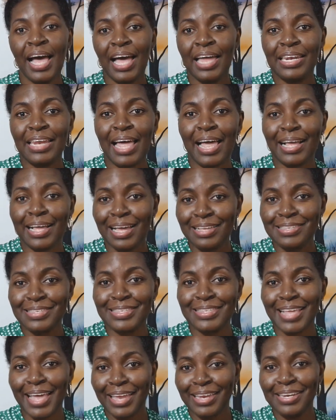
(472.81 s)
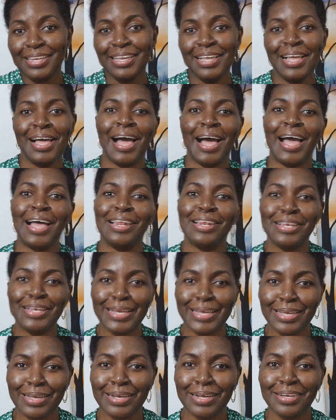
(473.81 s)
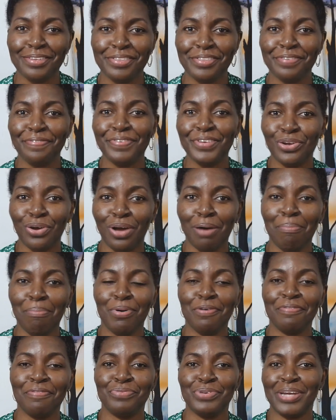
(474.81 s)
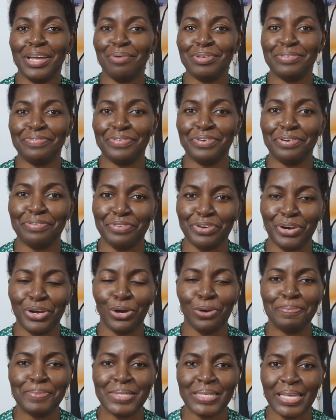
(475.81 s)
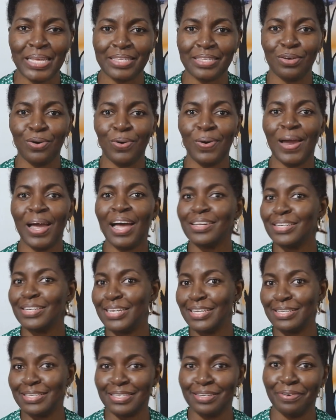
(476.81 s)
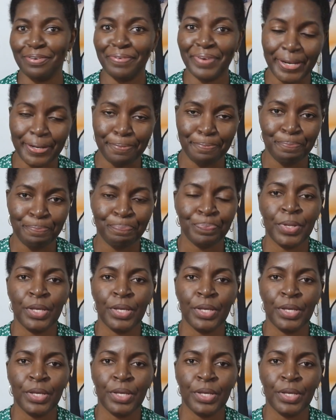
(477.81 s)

And like I said, I link the video above when I was very, very upset, or I had linked it already.